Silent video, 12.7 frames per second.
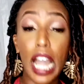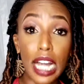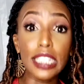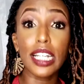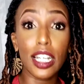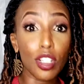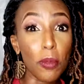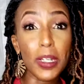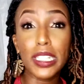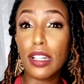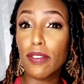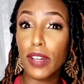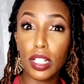
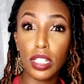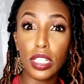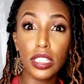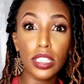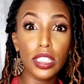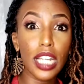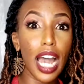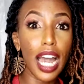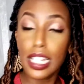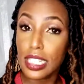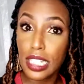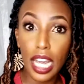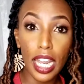anti-domestic violence,
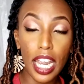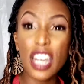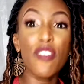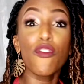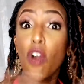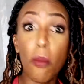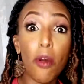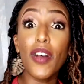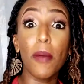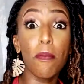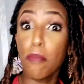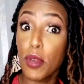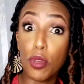anti any form of
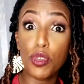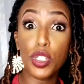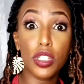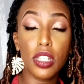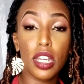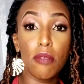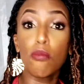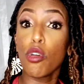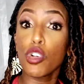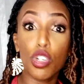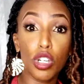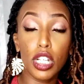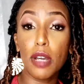abuse,
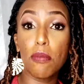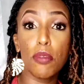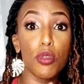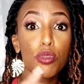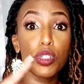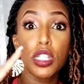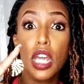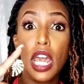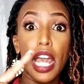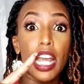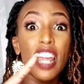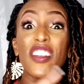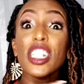emotional abuse,
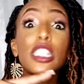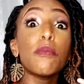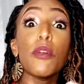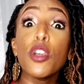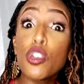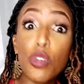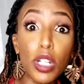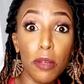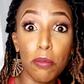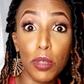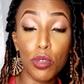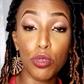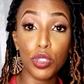even spiritual
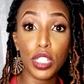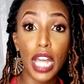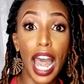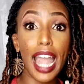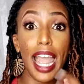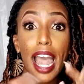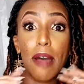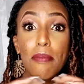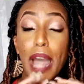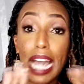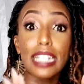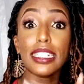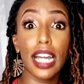abuse. I am
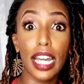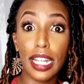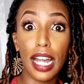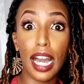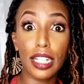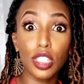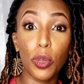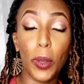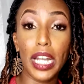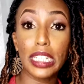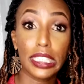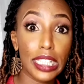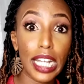anti that. So when
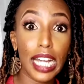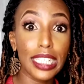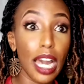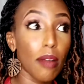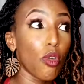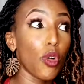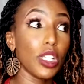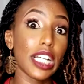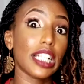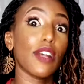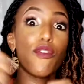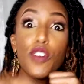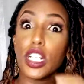I see that, I'm always like
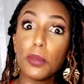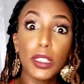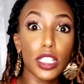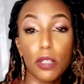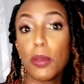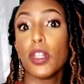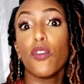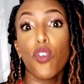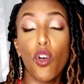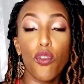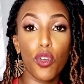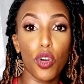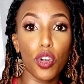the first person to be at the
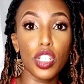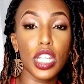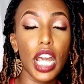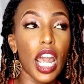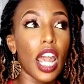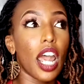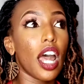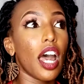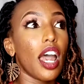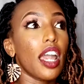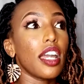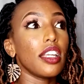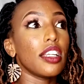forefront.
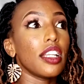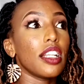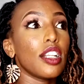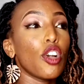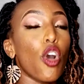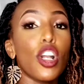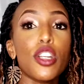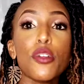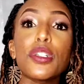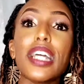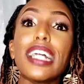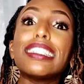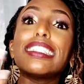And God used
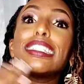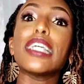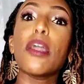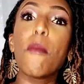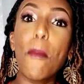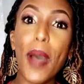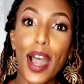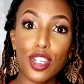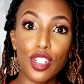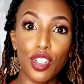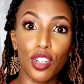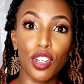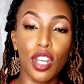that same
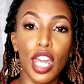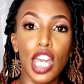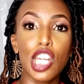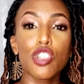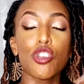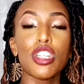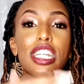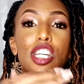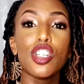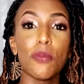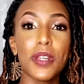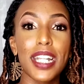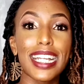passion to
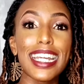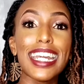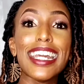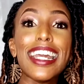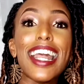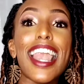teach me that he